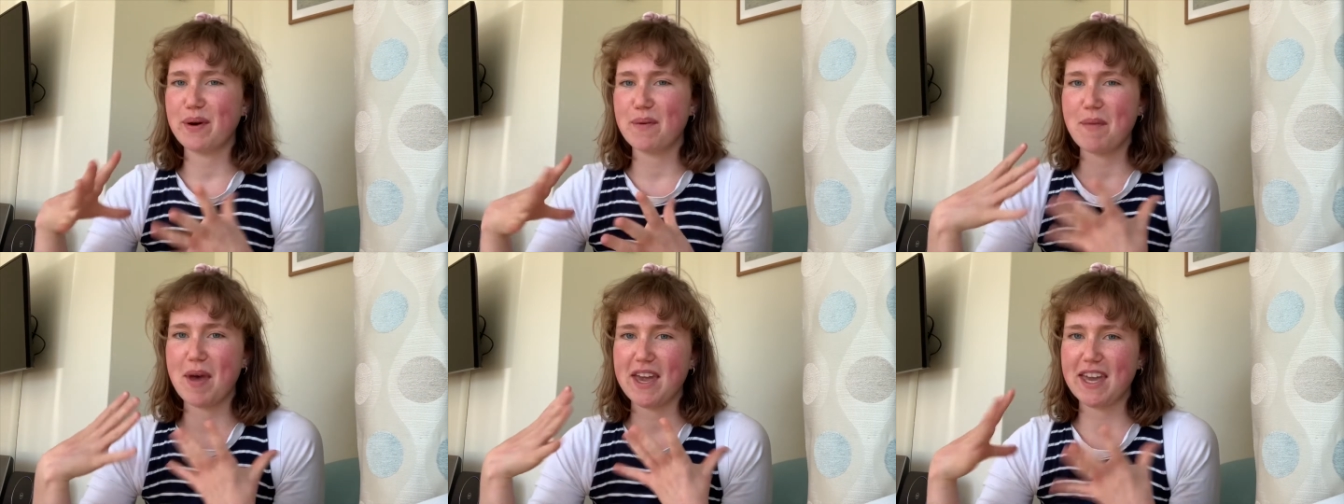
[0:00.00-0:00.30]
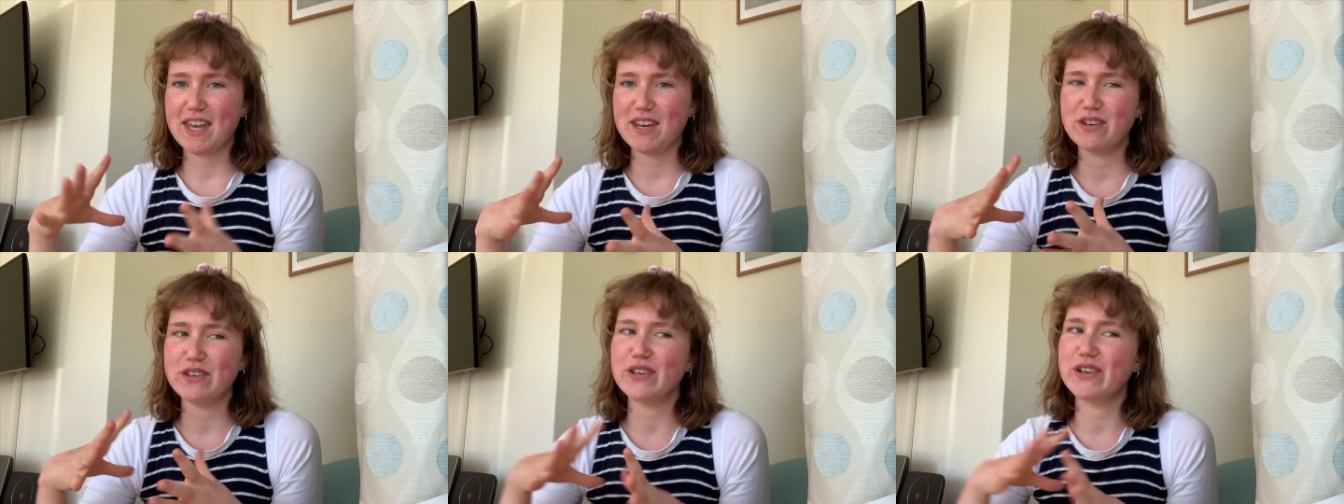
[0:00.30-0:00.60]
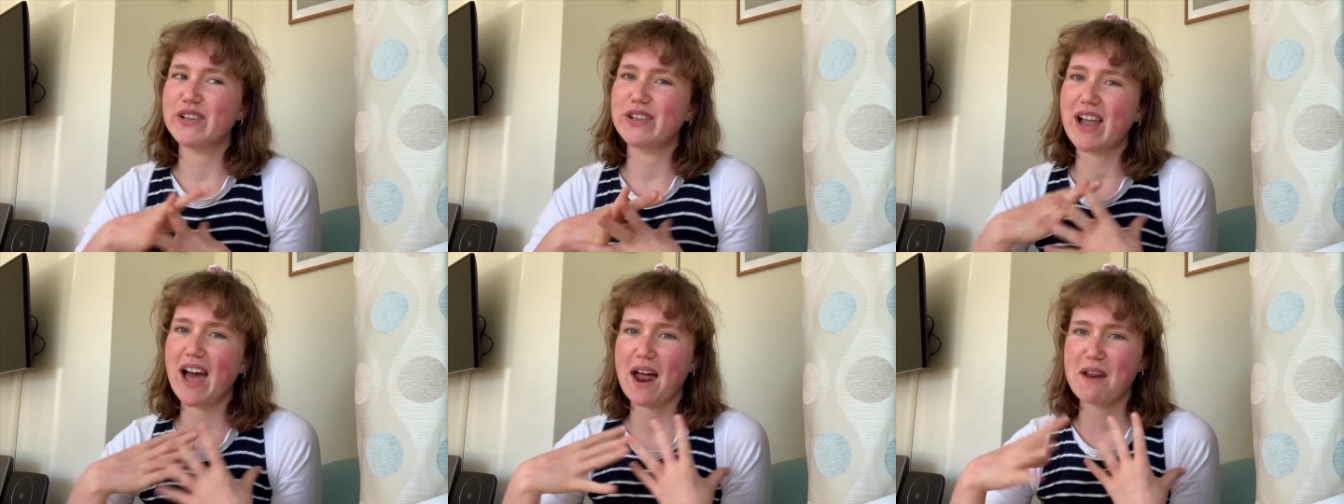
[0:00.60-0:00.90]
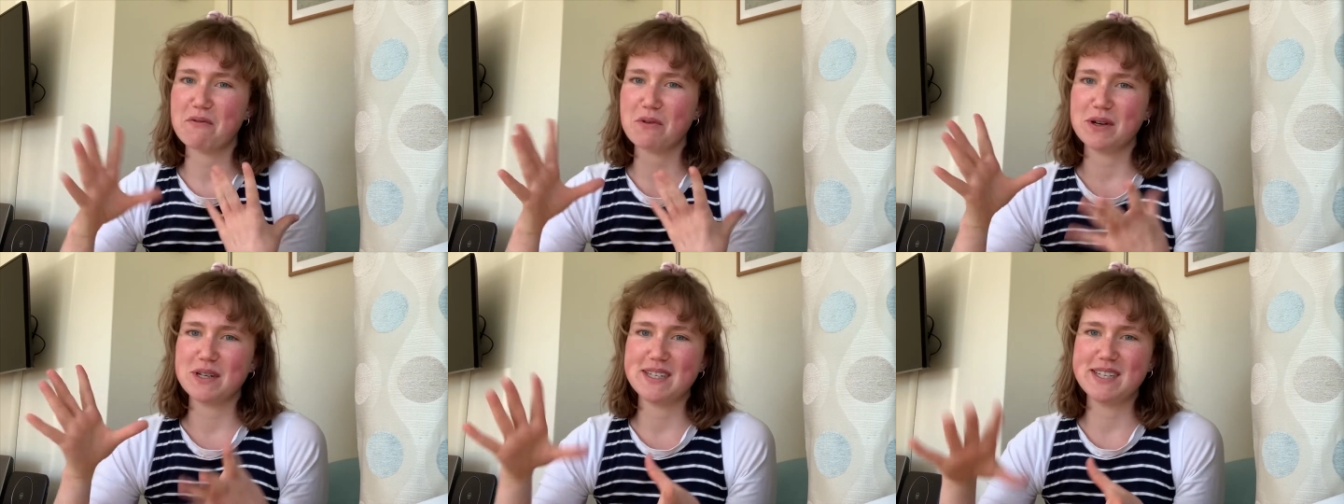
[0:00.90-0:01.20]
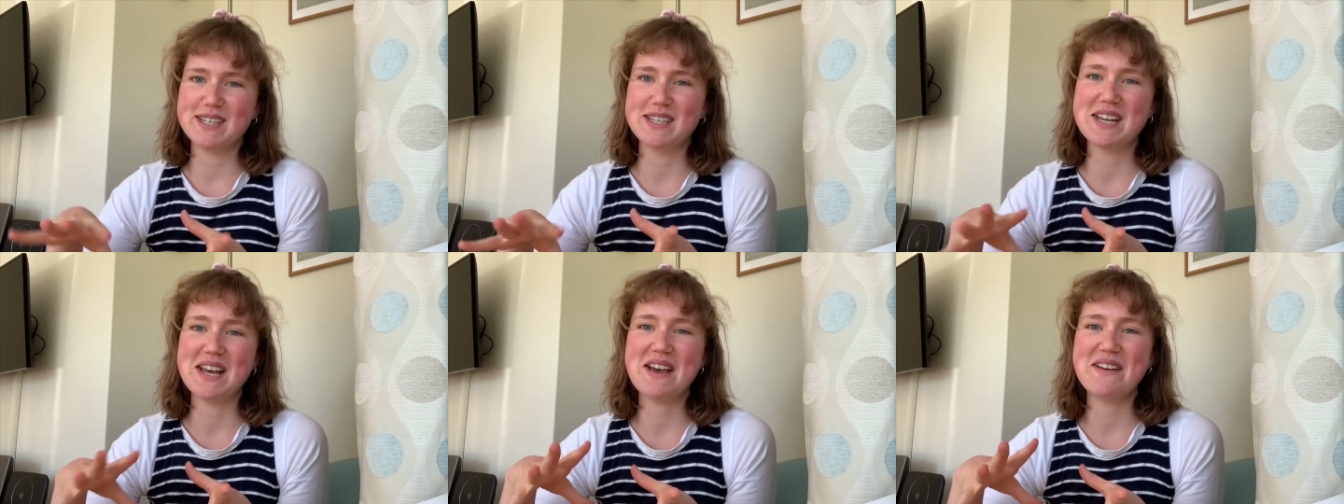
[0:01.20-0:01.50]
on my Kindle and
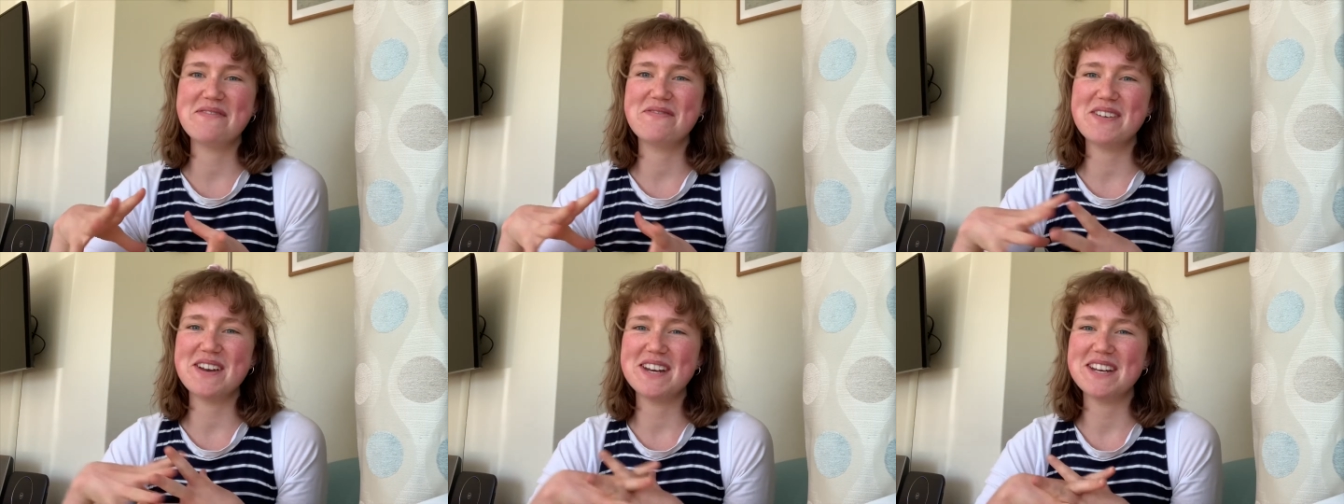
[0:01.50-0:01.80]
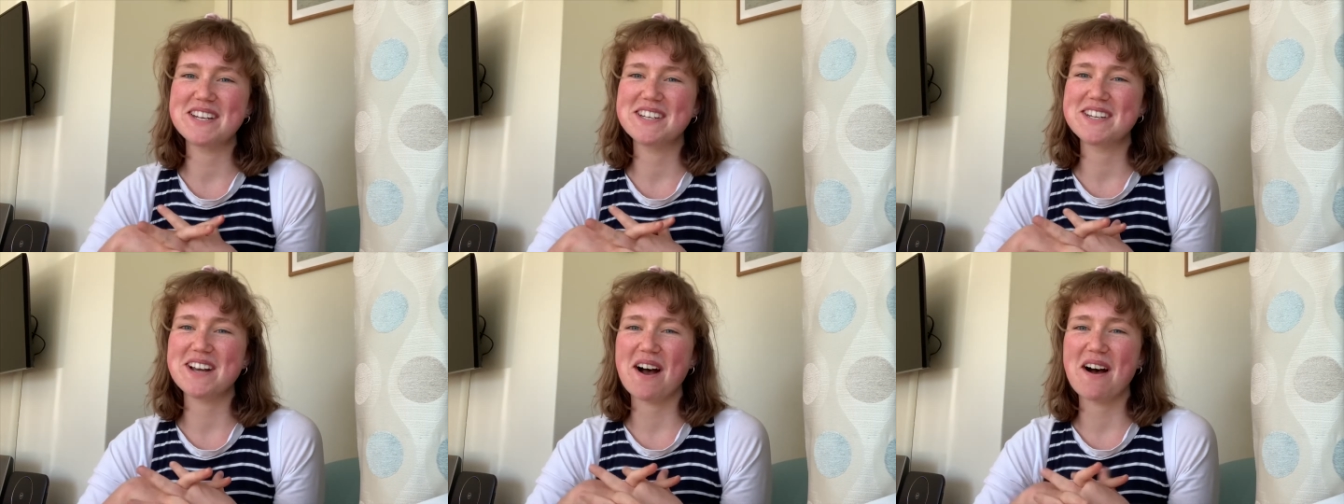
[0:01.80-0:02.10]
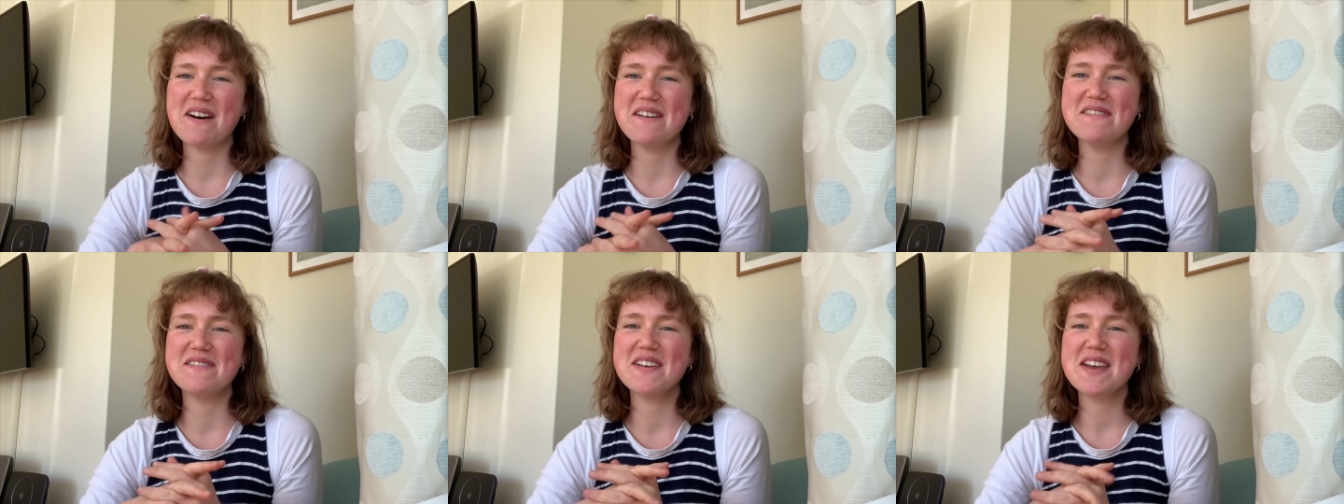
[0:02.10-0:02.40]
wanted to finish off.